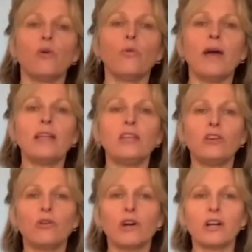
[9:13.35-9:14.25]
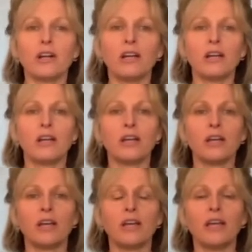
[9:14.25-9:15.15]
When your
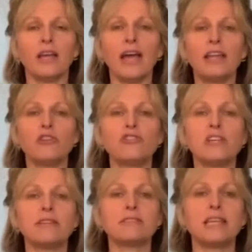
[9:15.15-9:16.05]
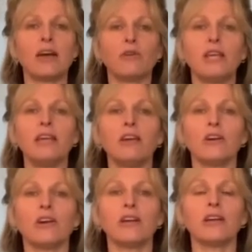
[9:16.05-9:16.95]
energy is down
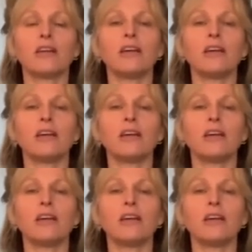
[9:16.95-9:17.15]
here,